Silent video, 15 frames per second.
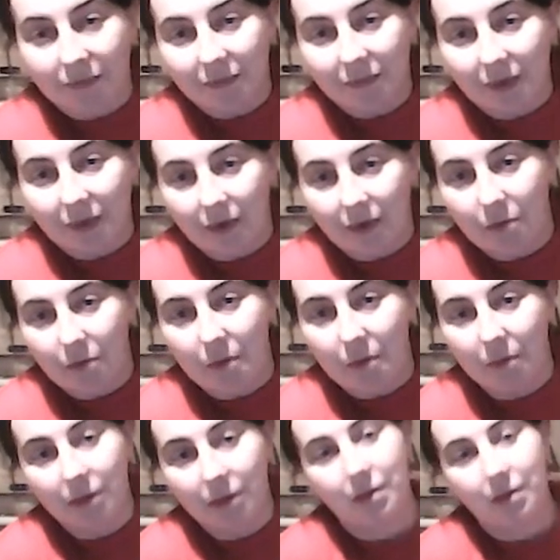I
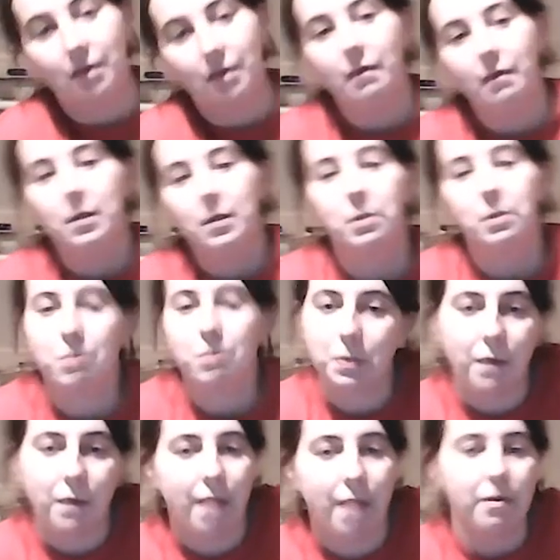remember. So it was
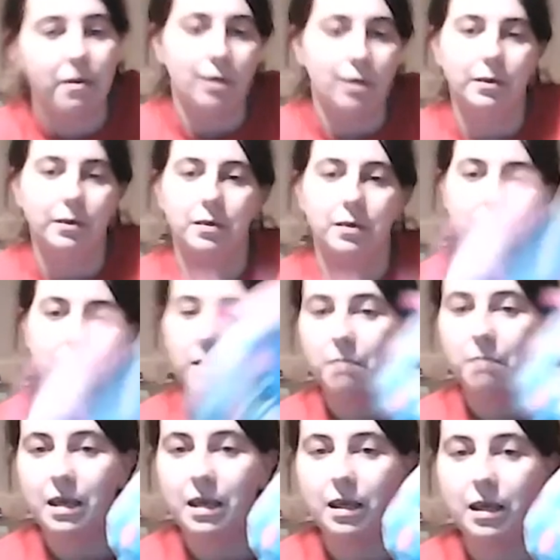Flareon,
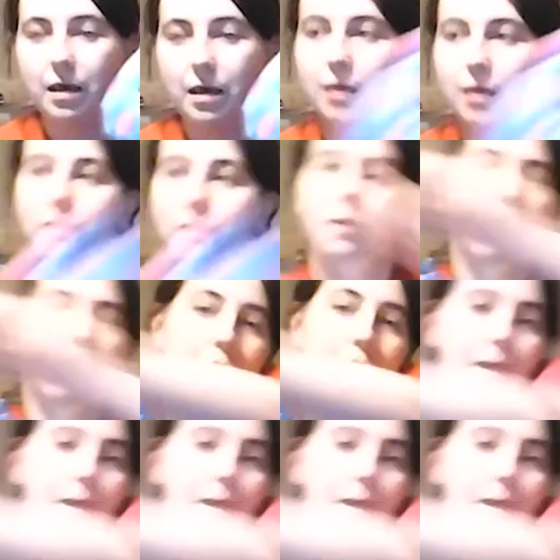Amelia, and